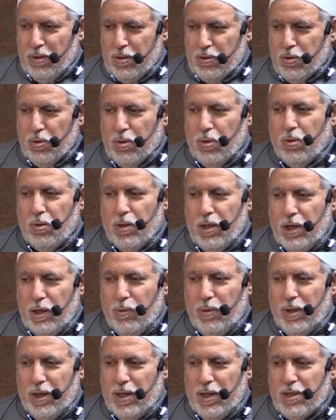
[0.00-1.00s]
So the
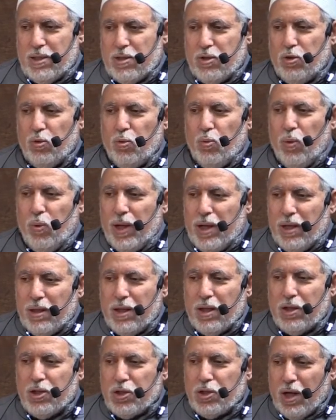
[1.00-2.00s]
only way is to
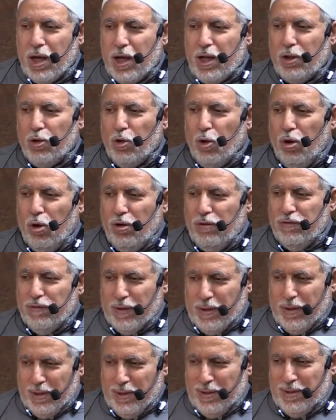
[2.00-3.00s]
win the child
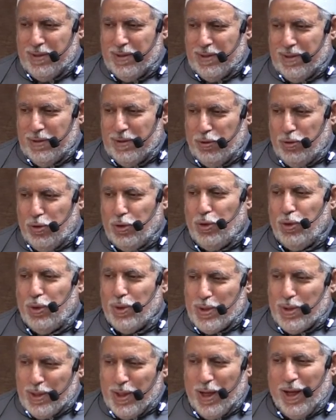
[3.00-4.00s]
over to
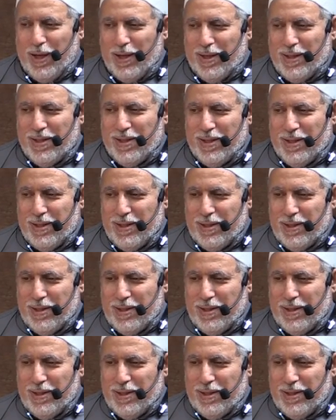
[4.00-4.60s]
your side.